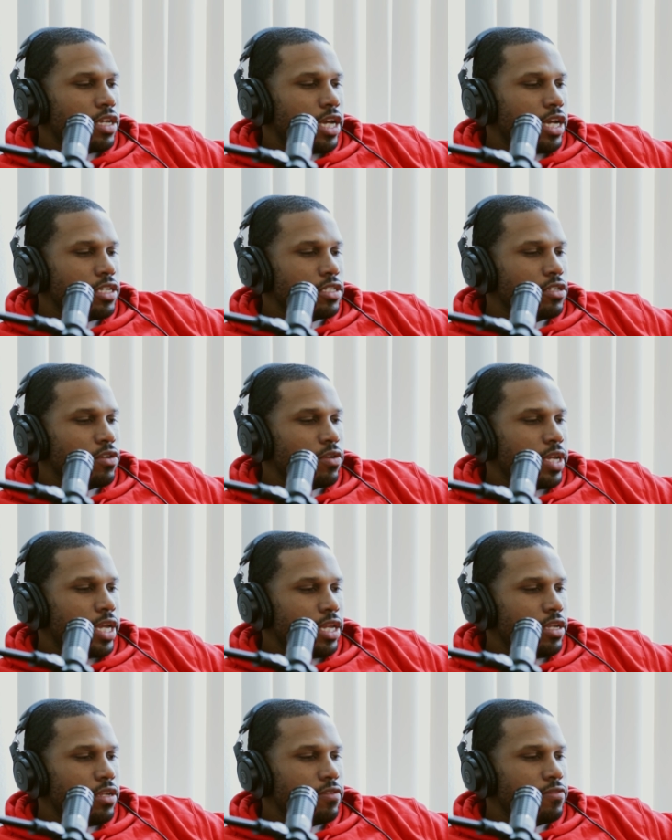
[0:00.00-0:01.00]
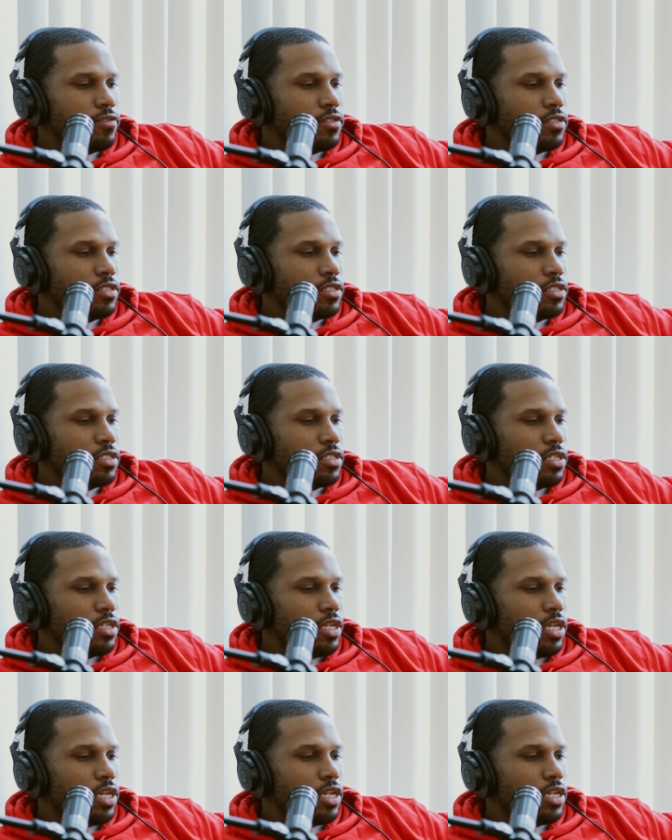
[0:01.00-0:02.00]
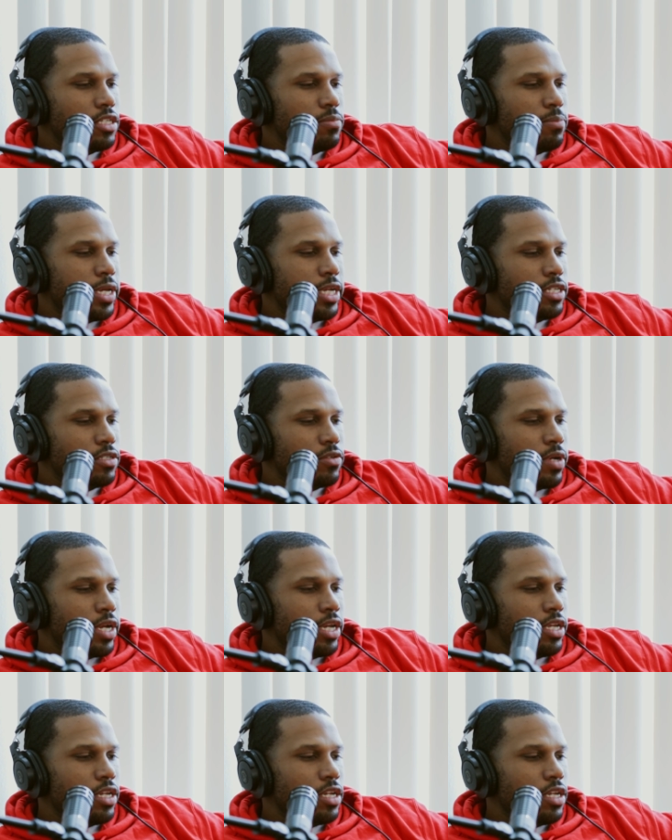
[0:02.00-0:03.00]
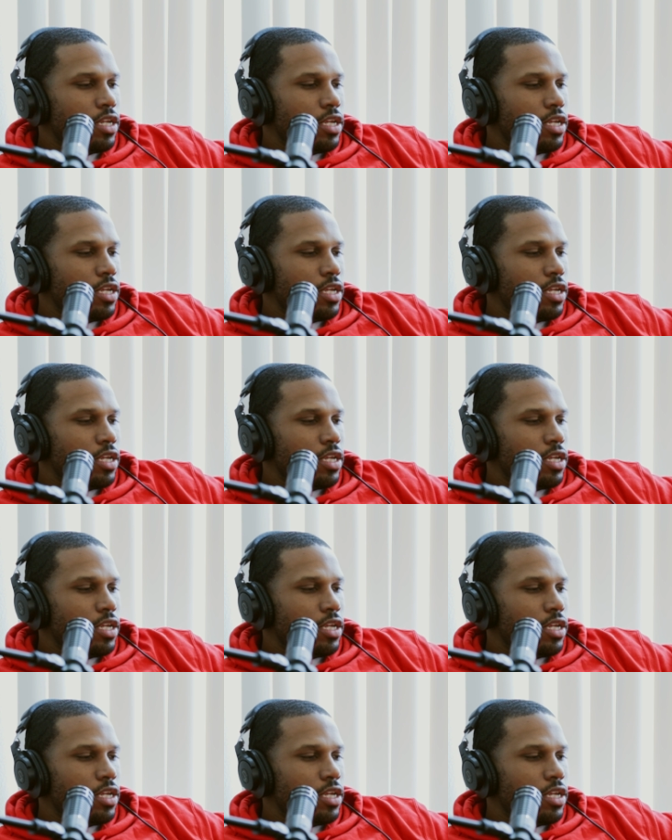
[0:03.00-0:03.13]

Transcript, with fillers: creatives in a space, right,